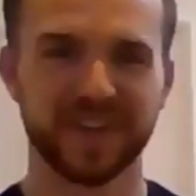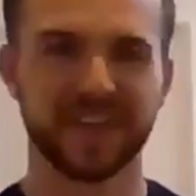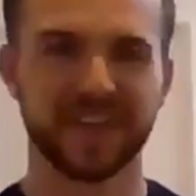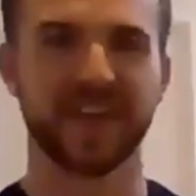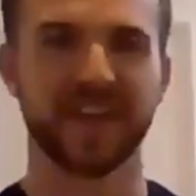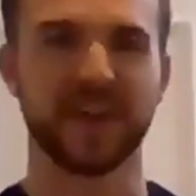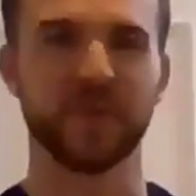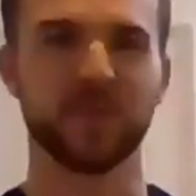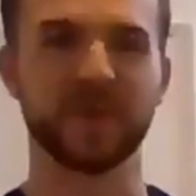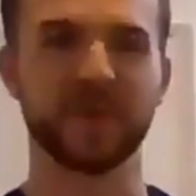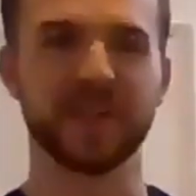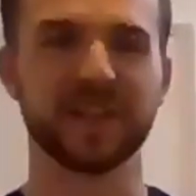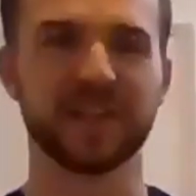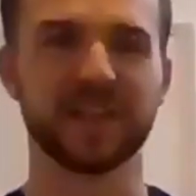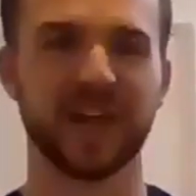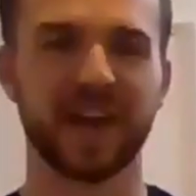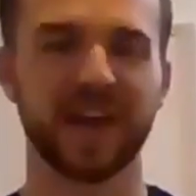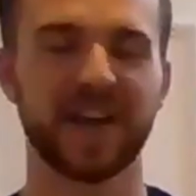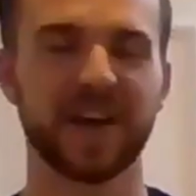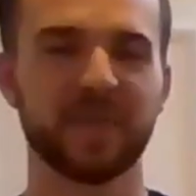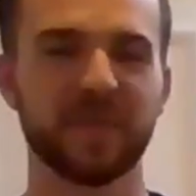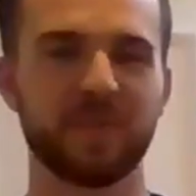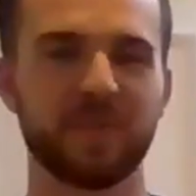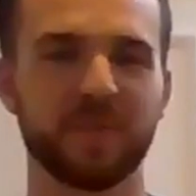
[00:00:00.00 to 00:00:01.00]
And we
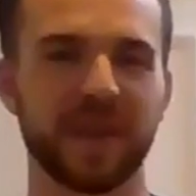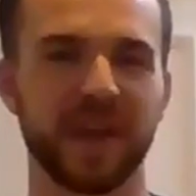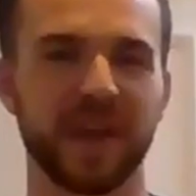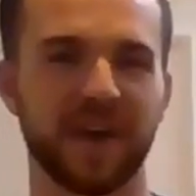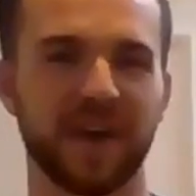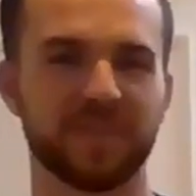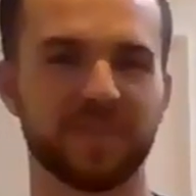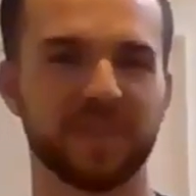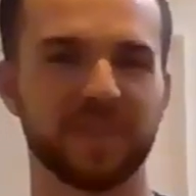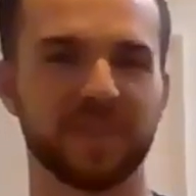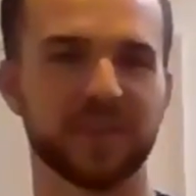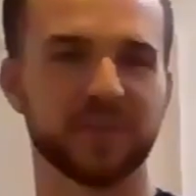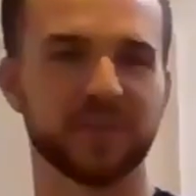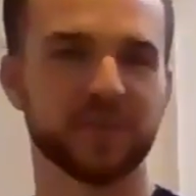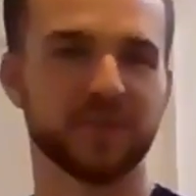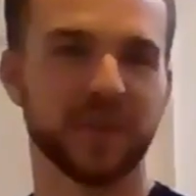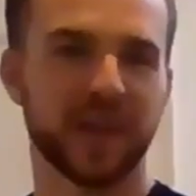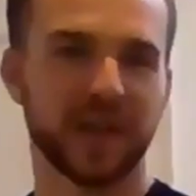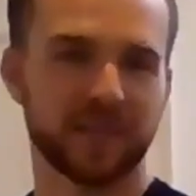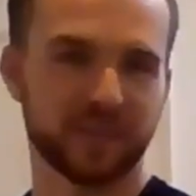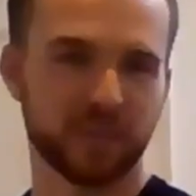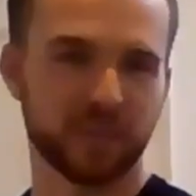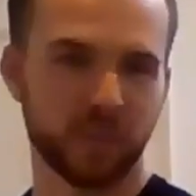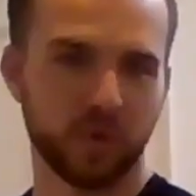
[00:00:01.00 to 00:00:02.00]
like when we have to do
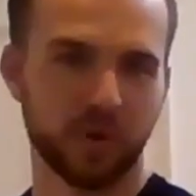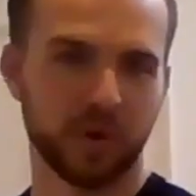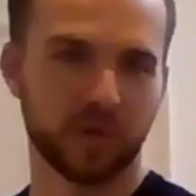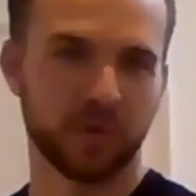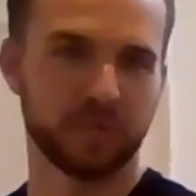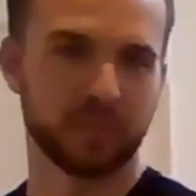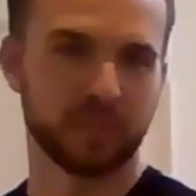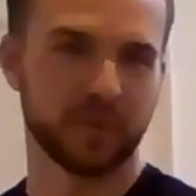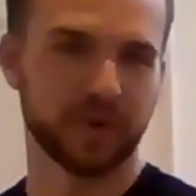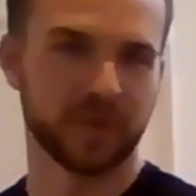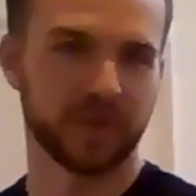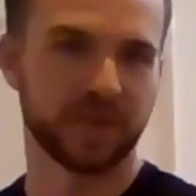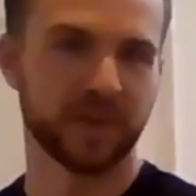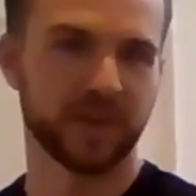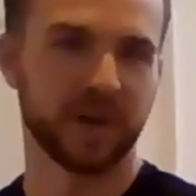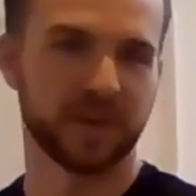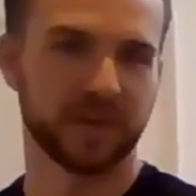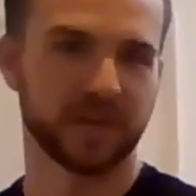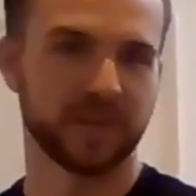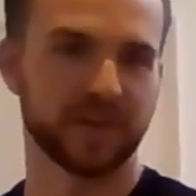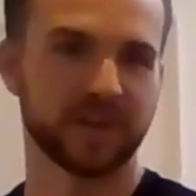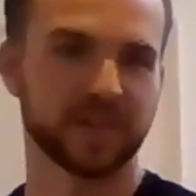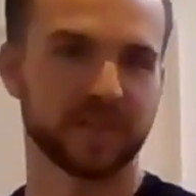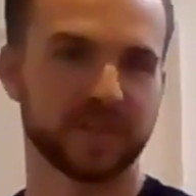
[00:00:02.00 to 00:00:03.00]
less work when we're
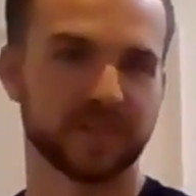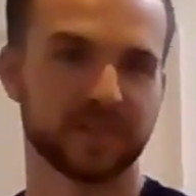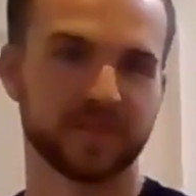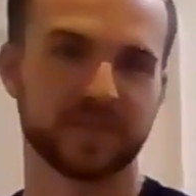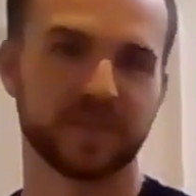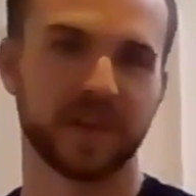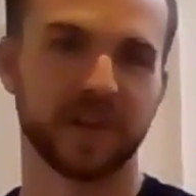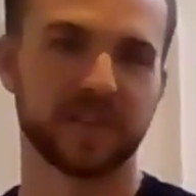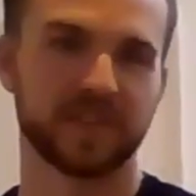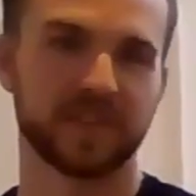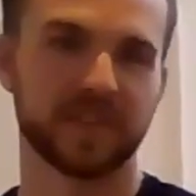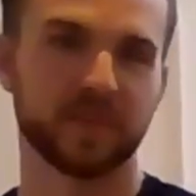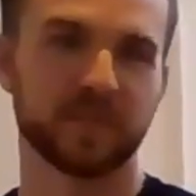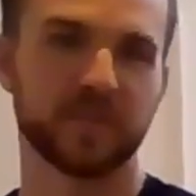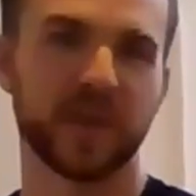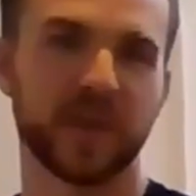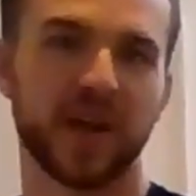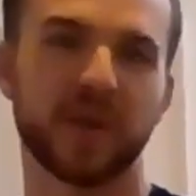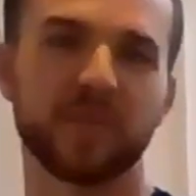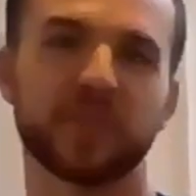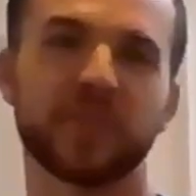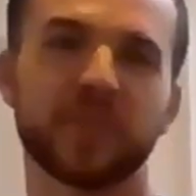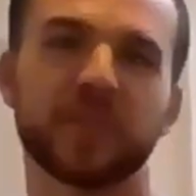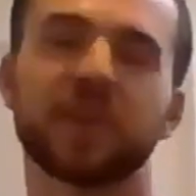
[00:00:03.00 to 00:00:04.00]
conducting, right?
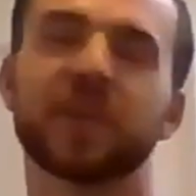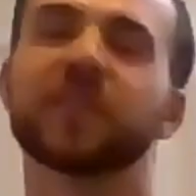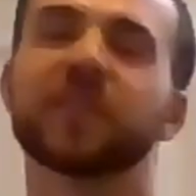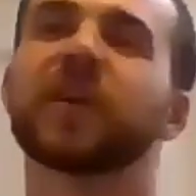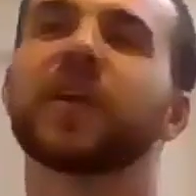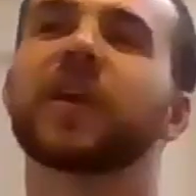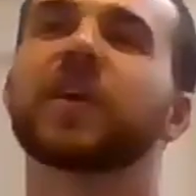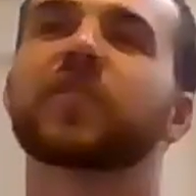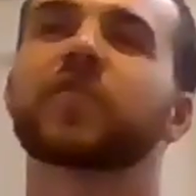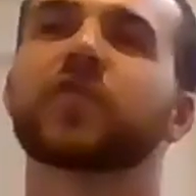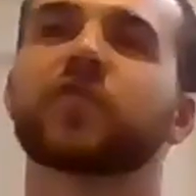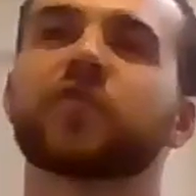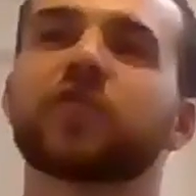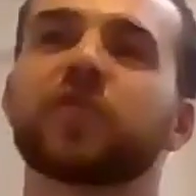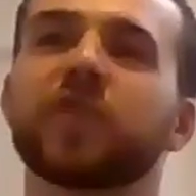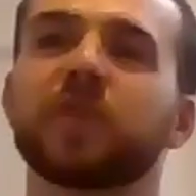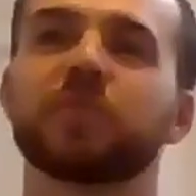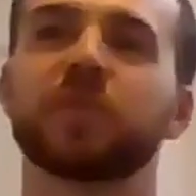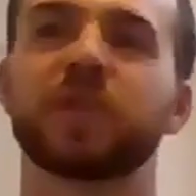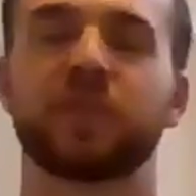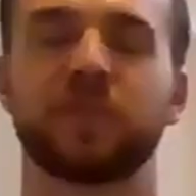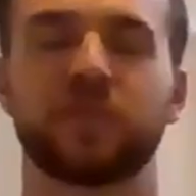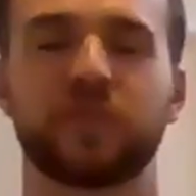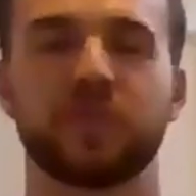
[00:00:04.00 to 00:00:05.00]
Sometimes it is
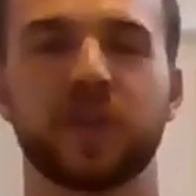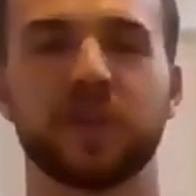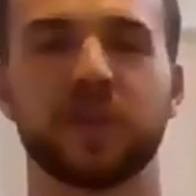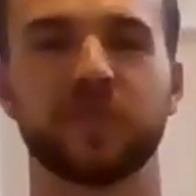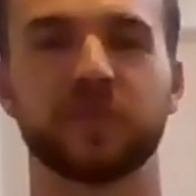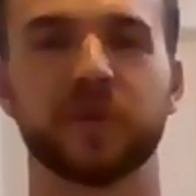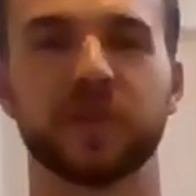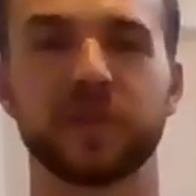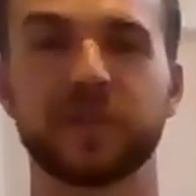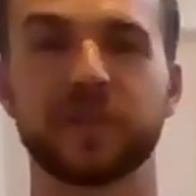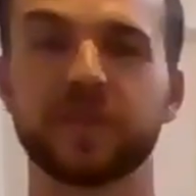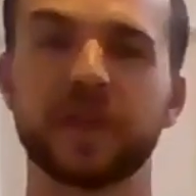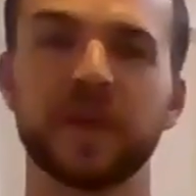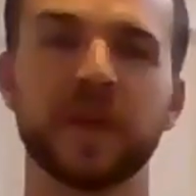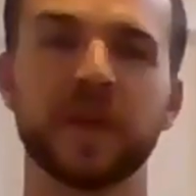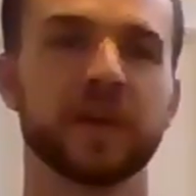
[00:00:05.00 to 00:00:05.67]
extremely strenuous.